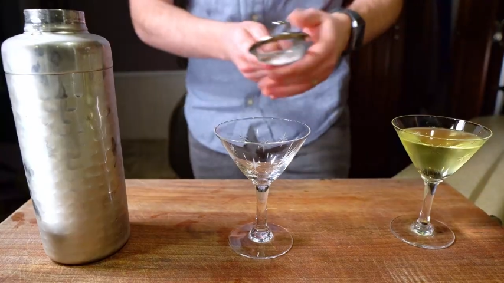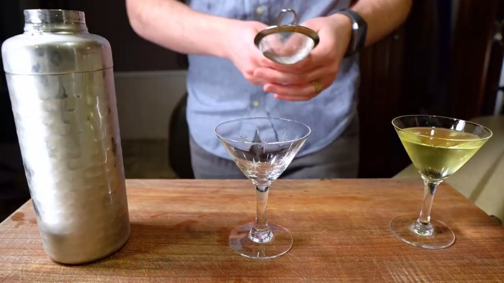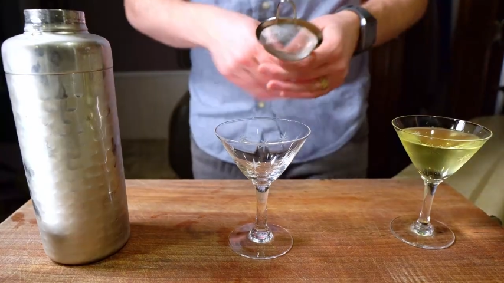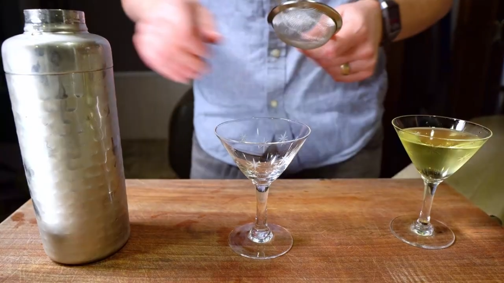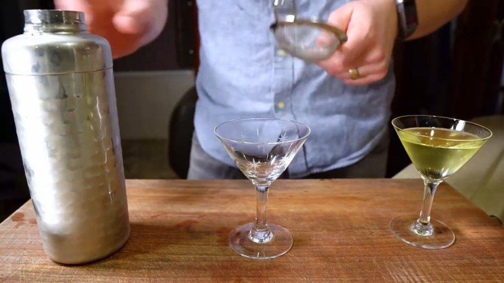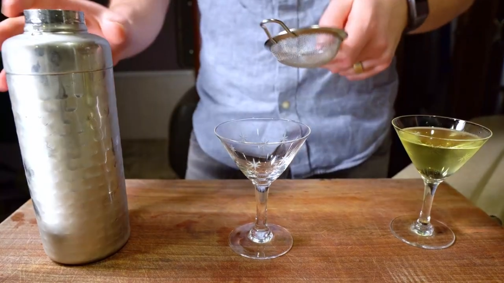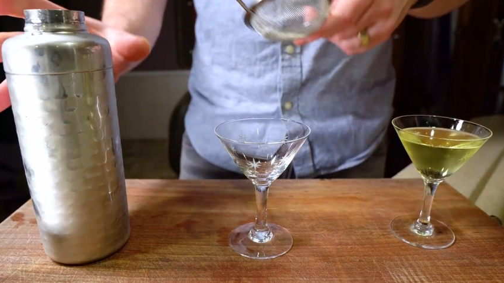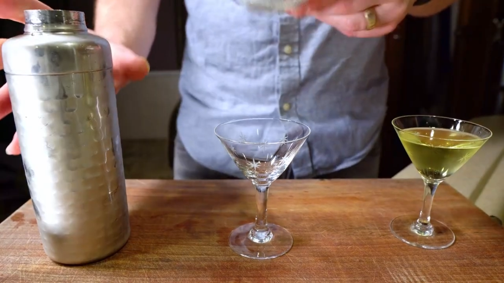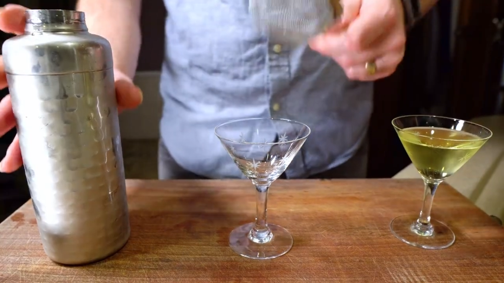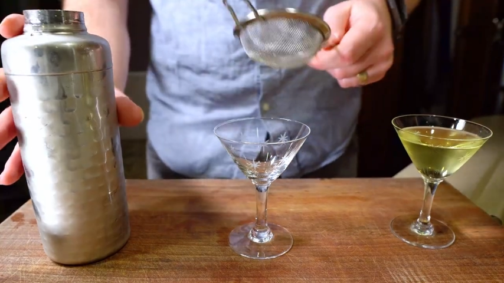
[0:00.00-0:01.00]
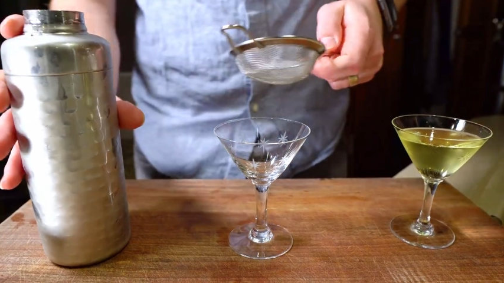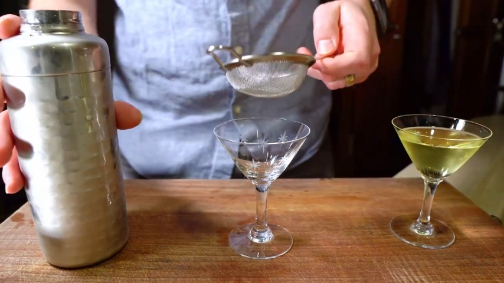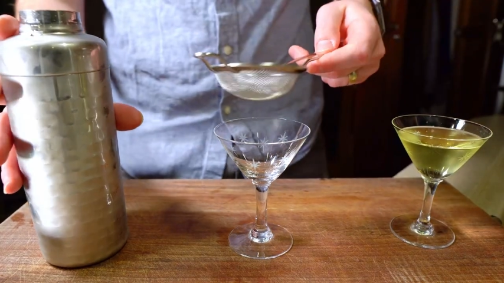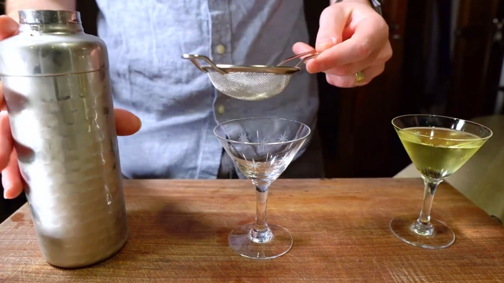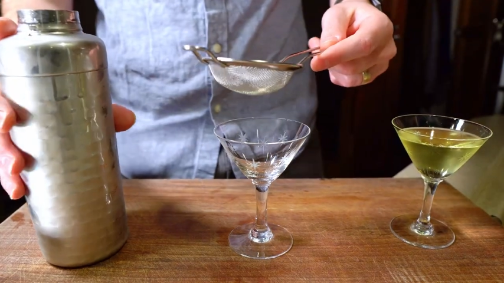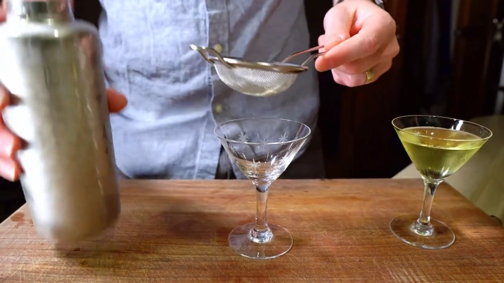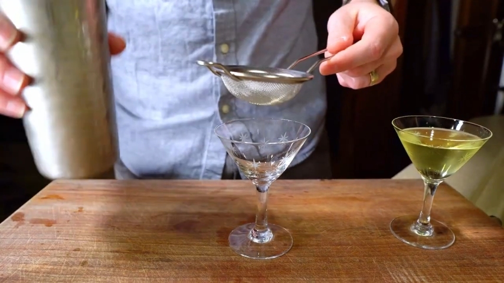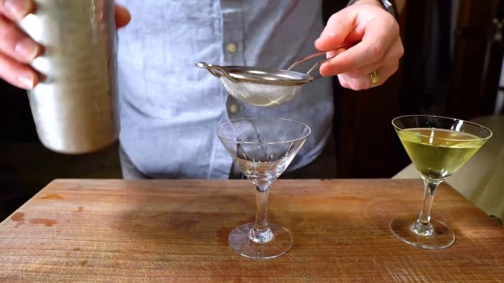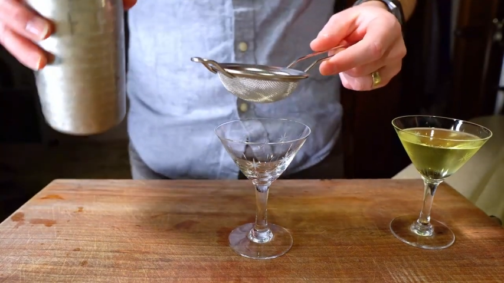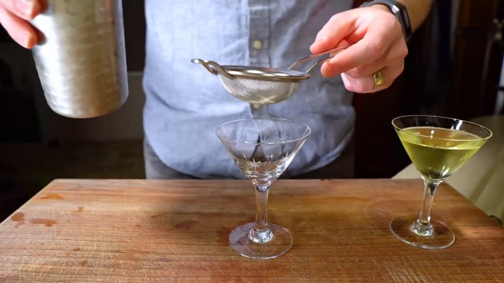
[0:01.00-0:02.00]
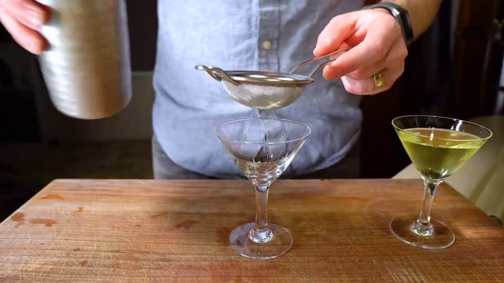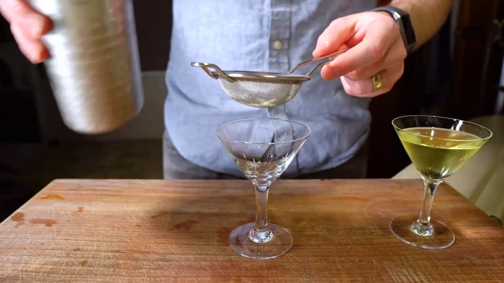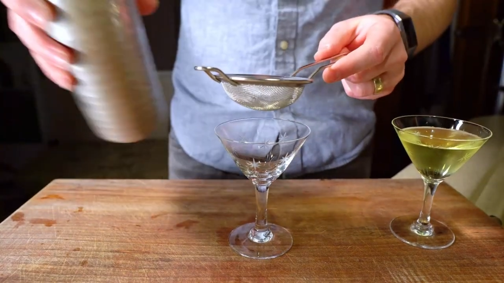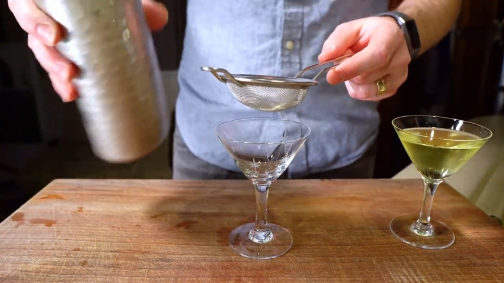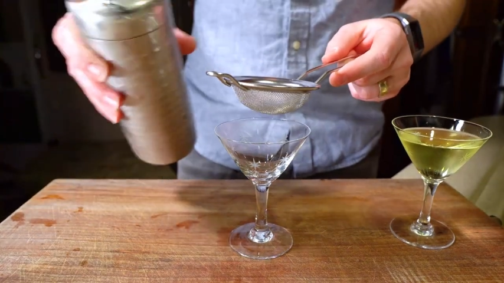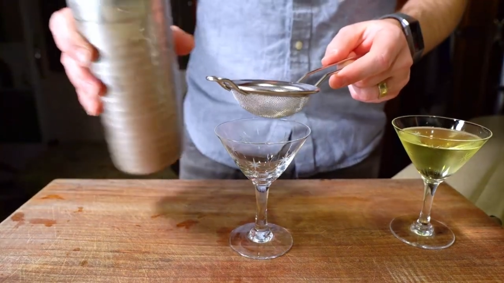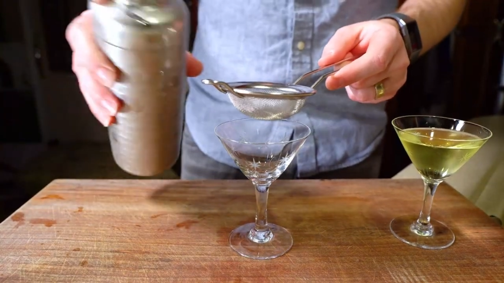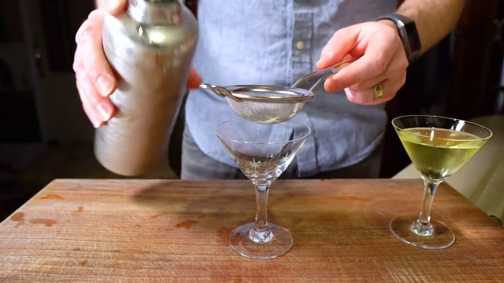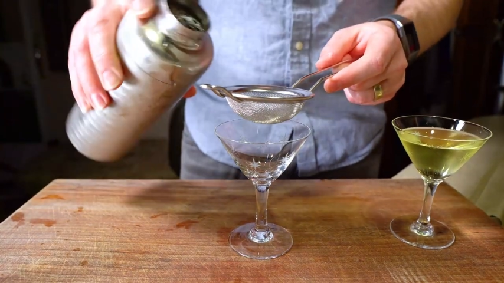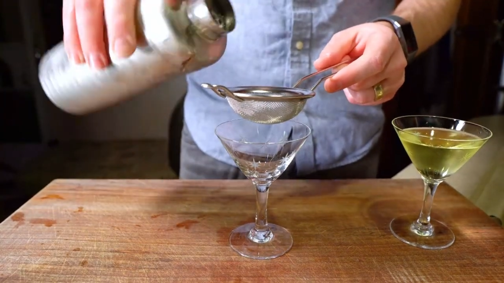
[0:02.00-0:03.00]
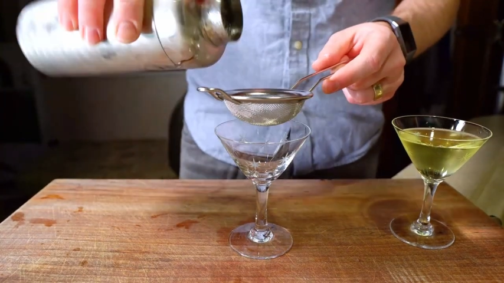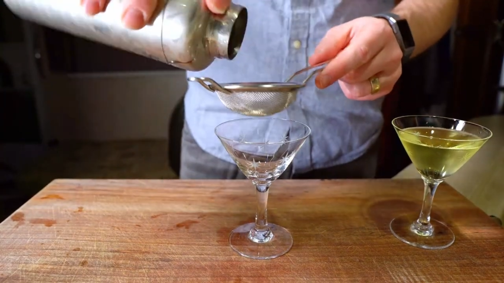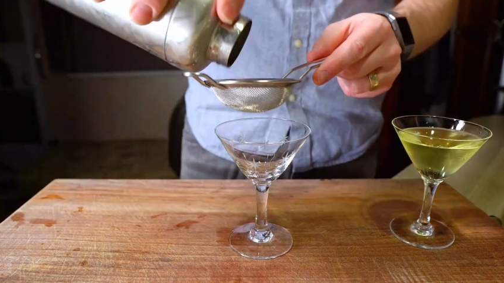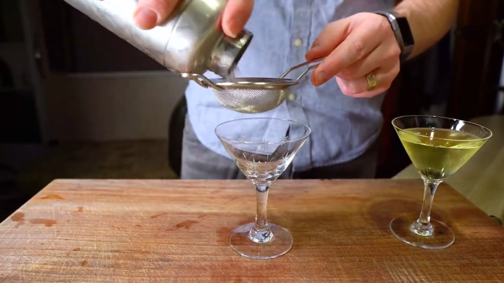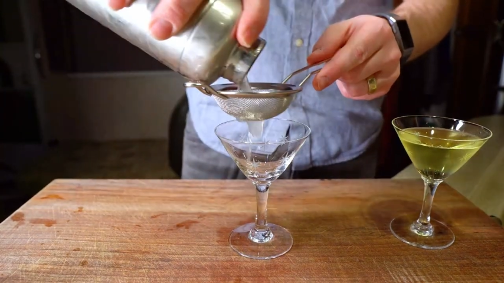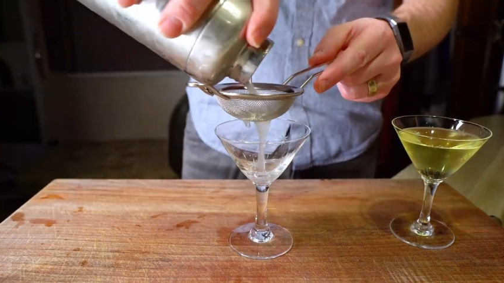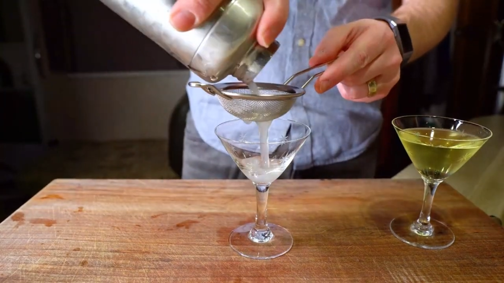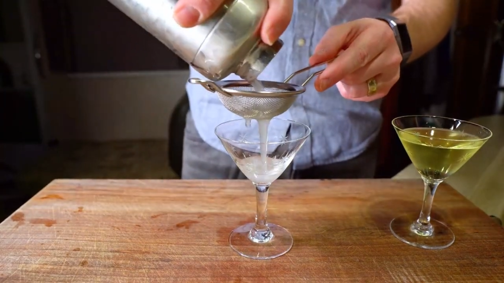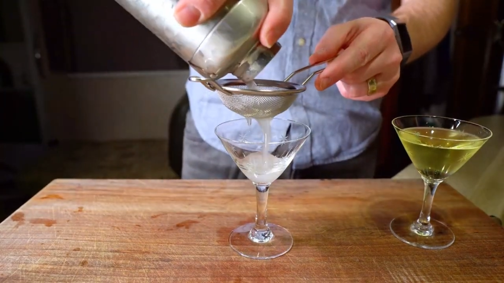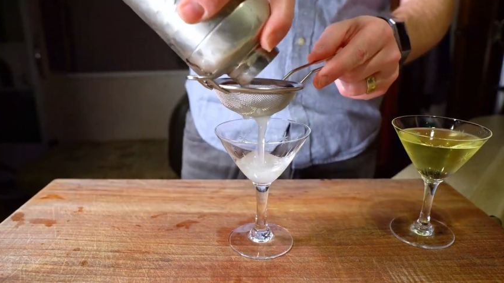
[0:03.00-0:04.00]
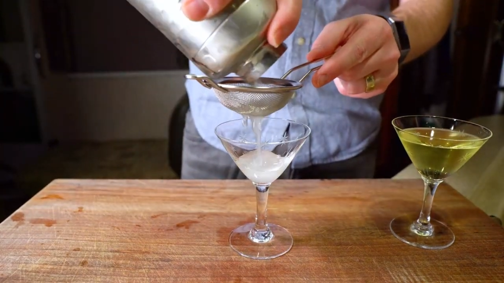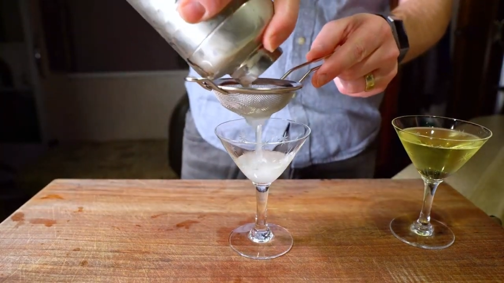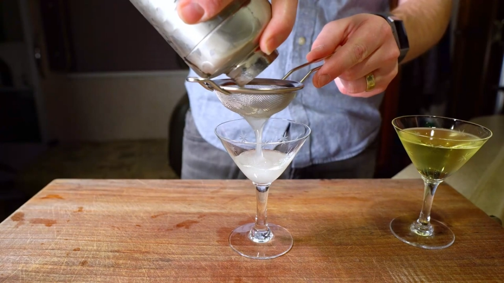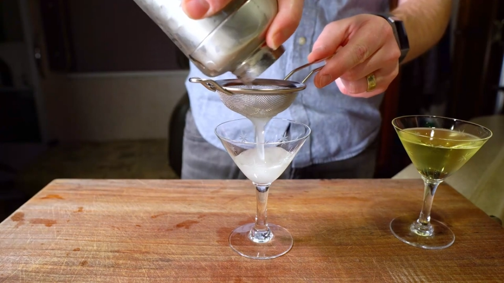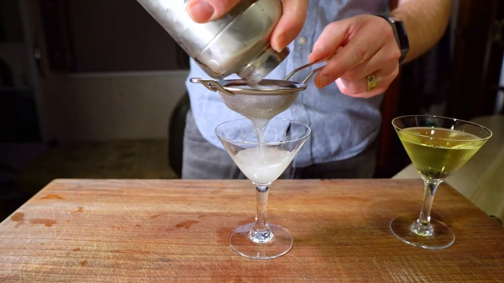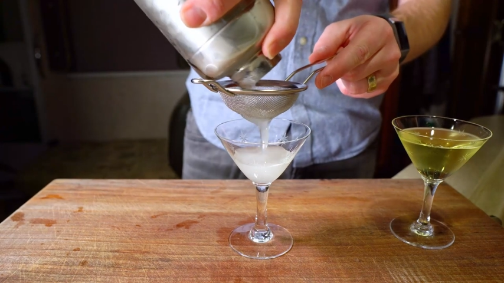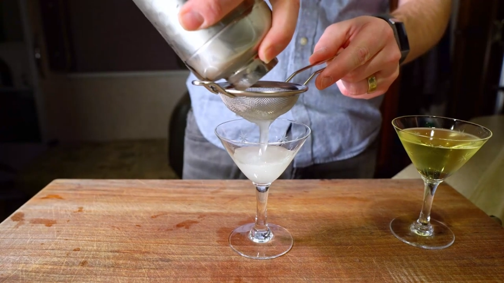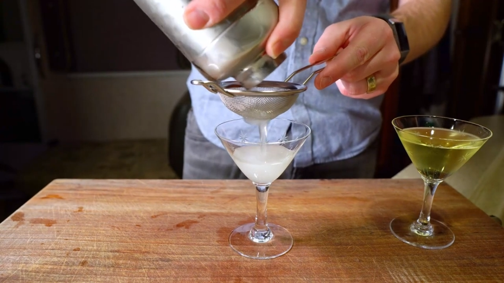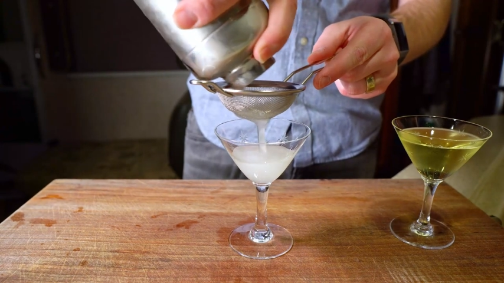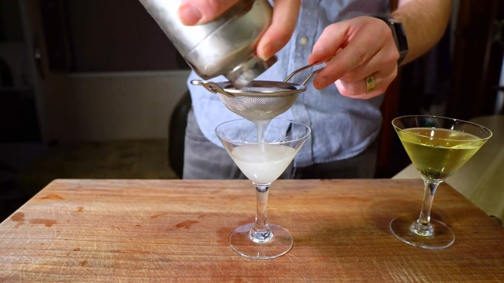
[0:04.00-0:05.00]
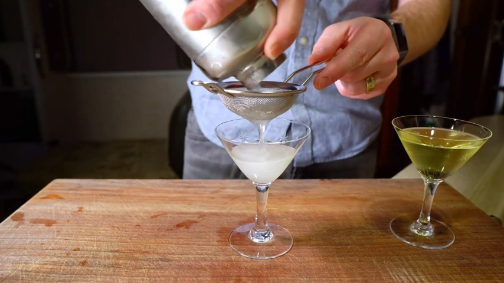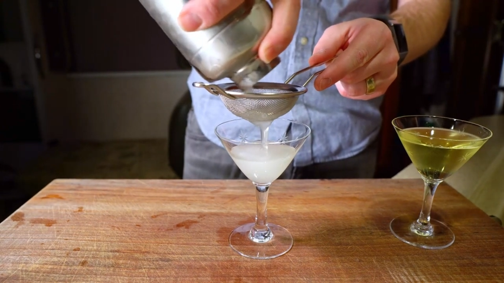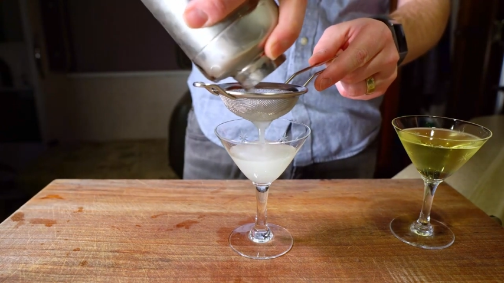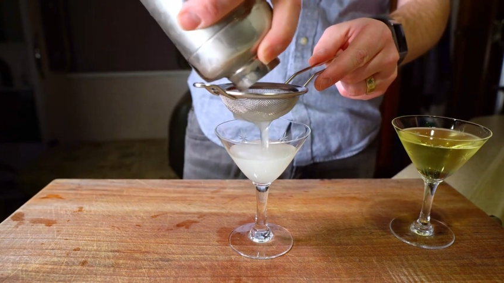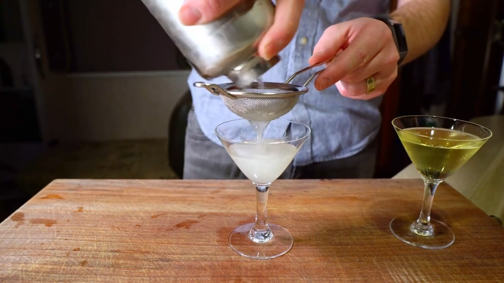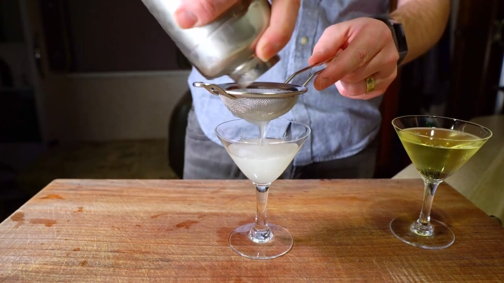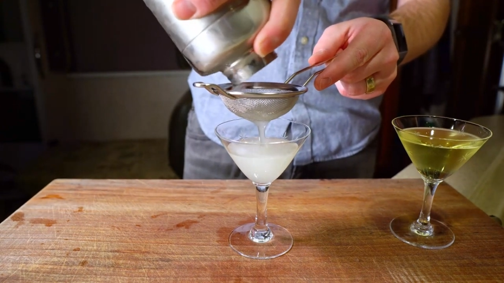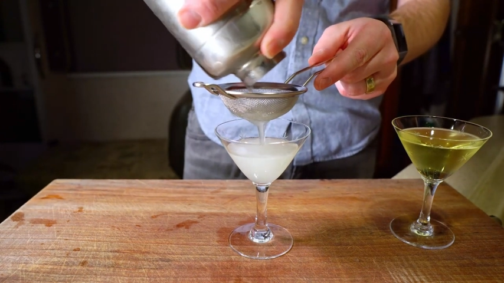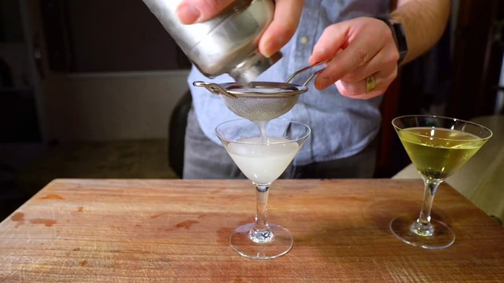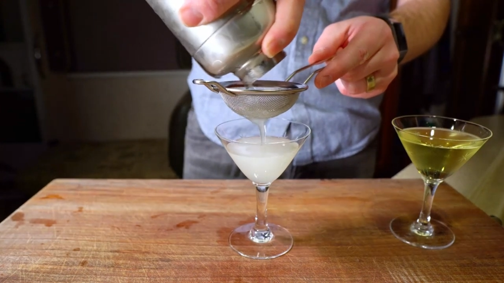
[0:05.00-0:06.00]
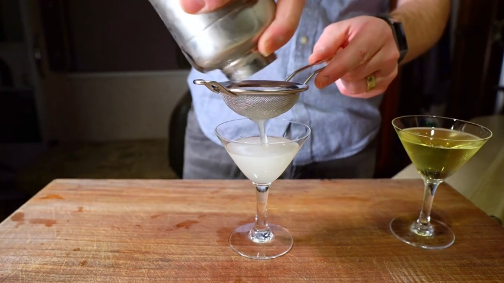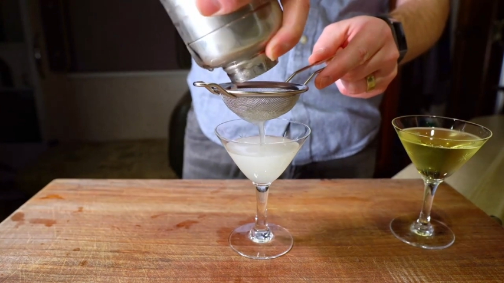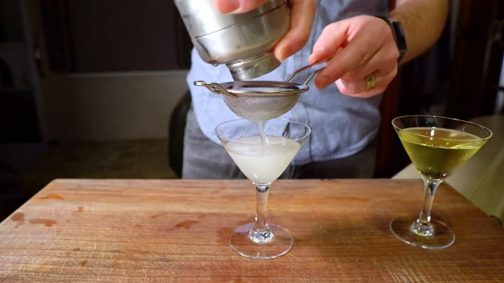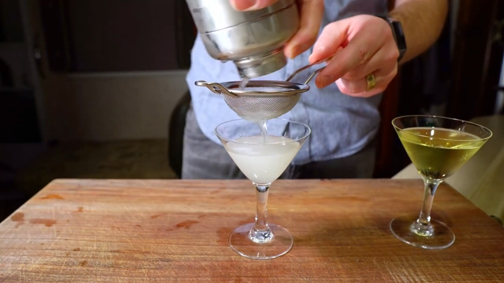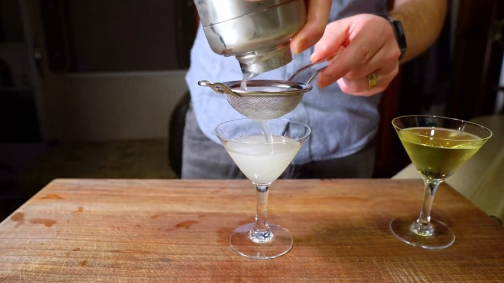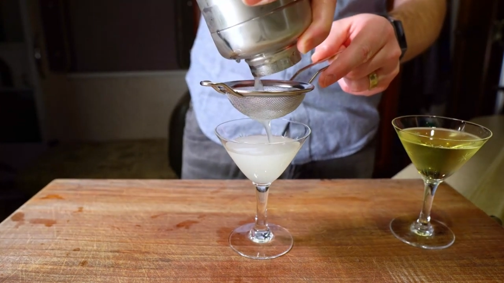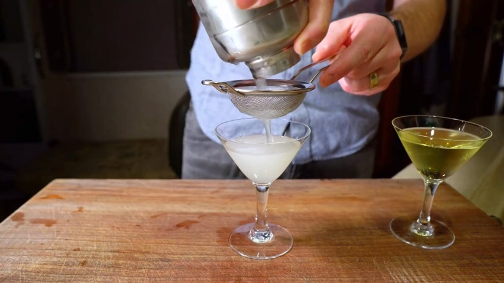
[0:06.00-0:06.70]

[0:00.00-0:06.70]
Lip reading: No face is visible, so there are no lips to read.